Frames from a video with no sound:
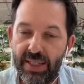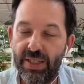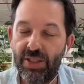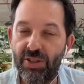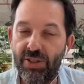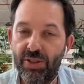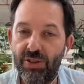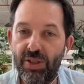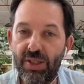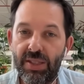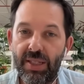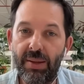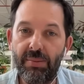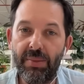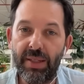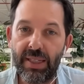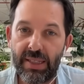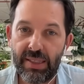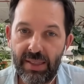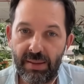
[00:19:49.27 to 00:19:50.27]
is to do
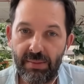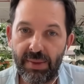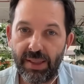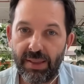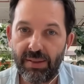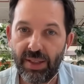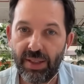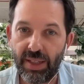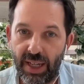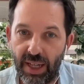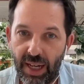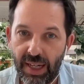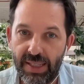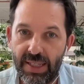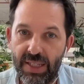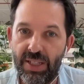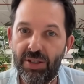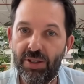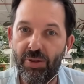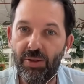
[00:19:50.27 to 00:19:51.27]
something similar in
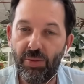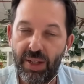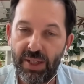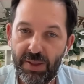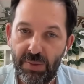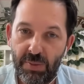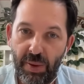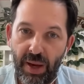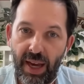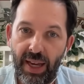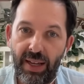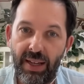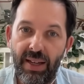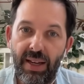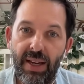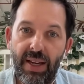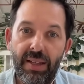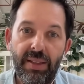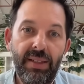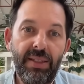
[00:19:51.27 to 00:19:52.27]
Gaza to the West Bank
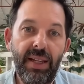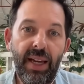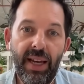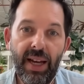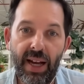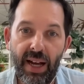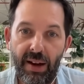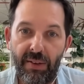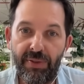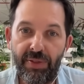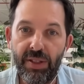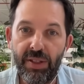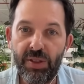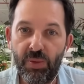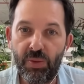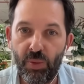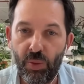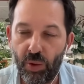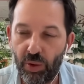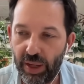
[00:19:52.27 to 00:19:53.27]
the day after
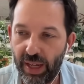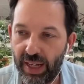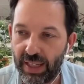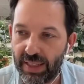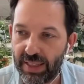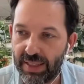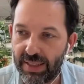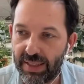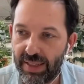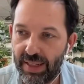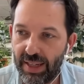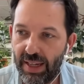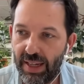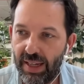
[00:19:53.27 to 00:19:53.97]
this war ends,